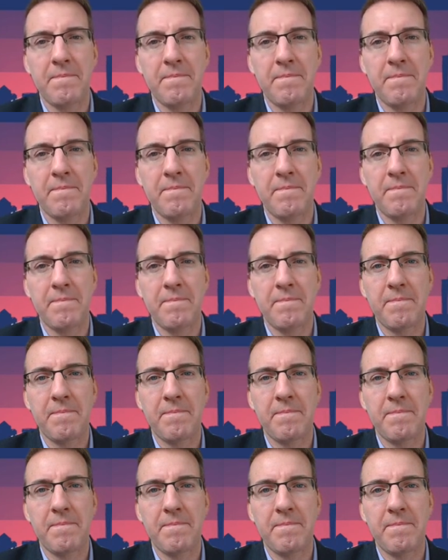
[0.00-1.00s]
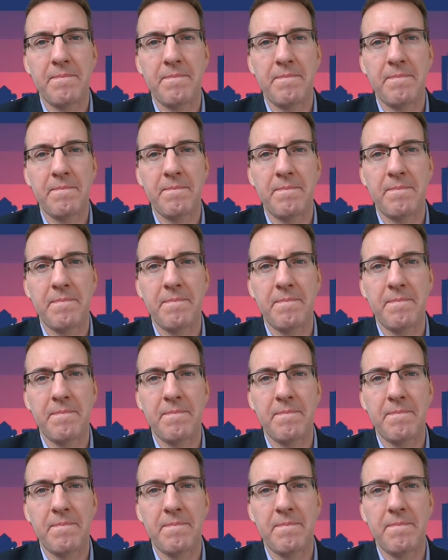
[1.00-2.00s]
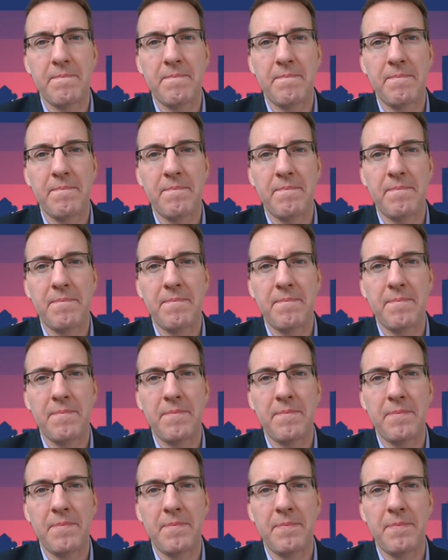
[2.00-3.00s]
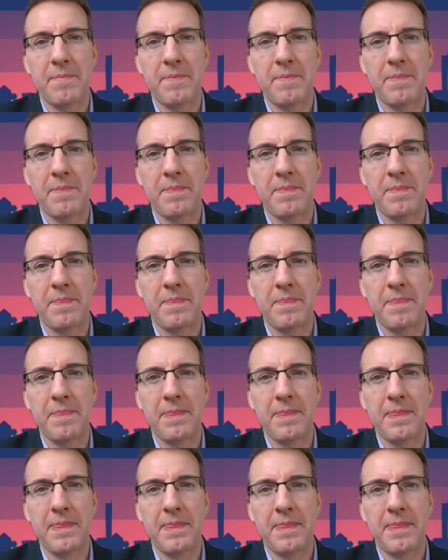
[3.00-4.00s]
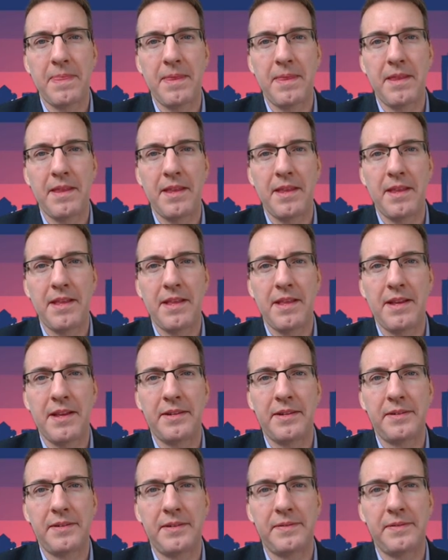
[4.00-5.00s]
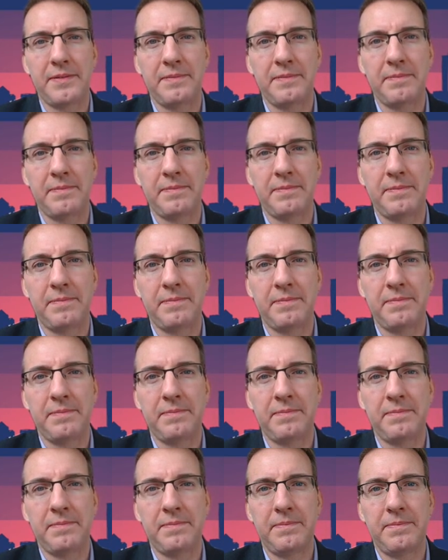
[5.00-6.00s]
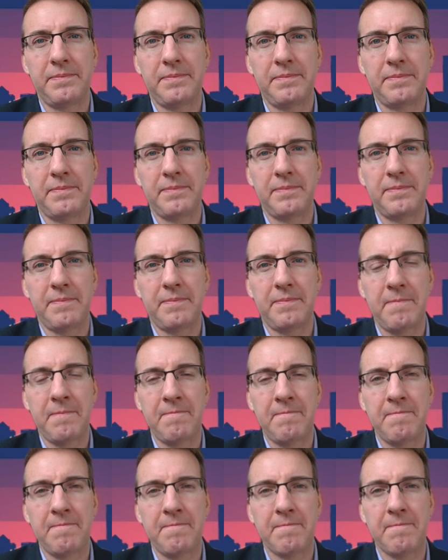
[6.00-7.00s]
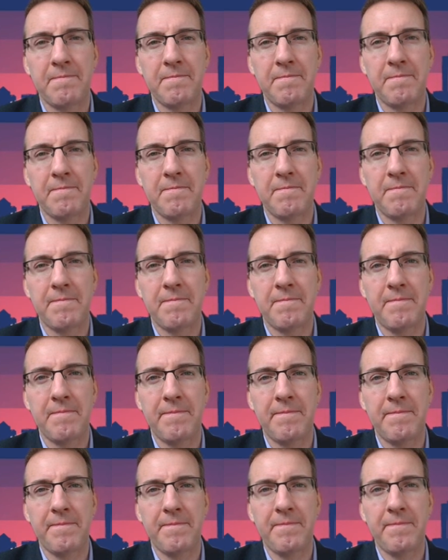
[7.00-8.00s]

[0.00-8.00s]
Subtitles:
(silent)